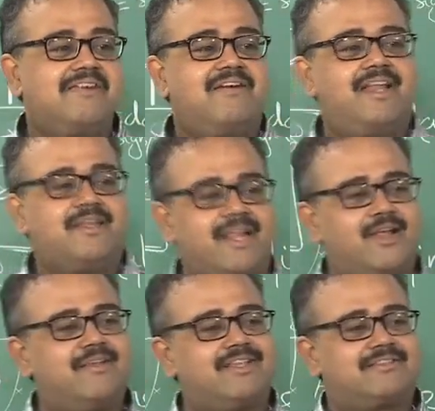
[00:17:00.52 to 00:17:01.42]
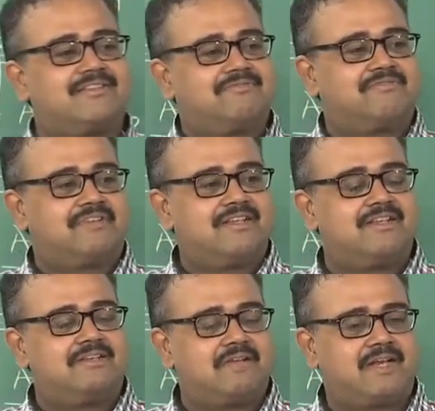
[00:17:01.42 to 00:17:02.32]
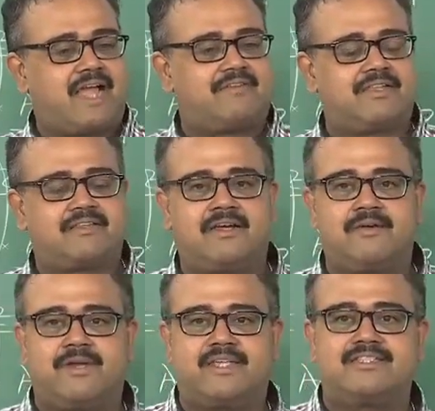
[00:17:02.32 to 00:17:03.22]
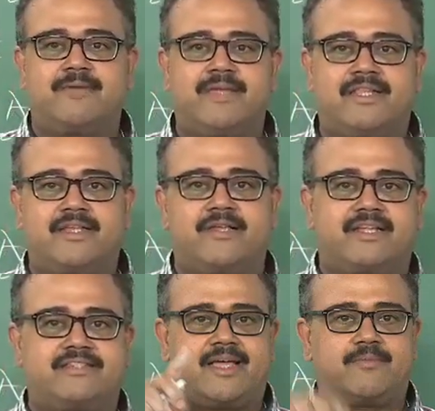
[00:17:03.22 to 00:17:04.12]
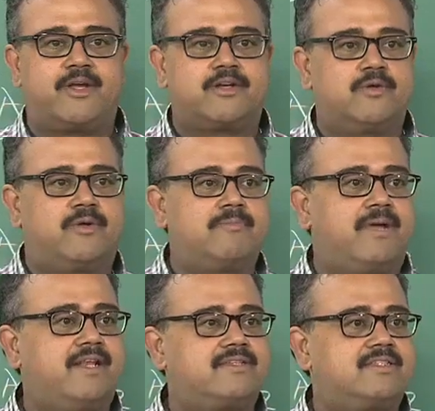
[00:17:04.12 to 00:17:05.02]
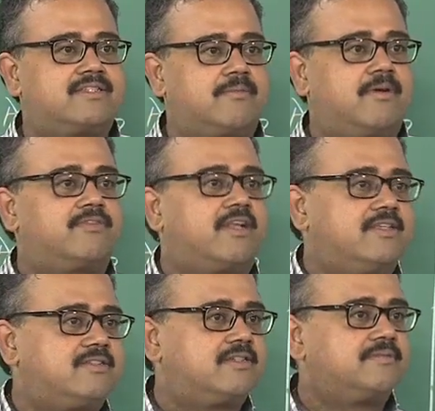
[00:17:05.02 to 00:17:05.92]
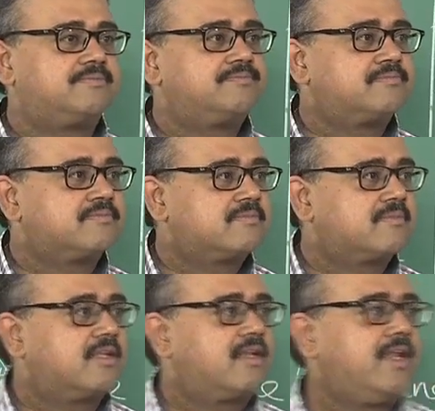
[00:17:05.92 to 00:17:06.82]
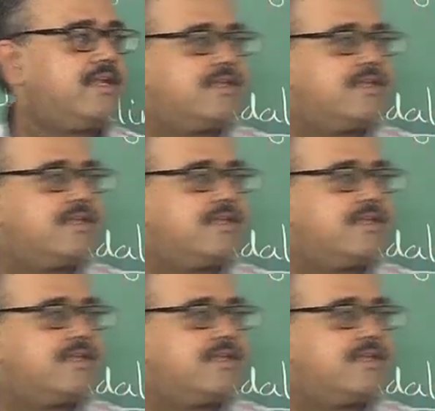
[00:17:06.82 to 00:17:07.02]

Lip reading: Well, you can always have the third one as dummy, and then you can I am going to do 1 minus the sum of the rest, right.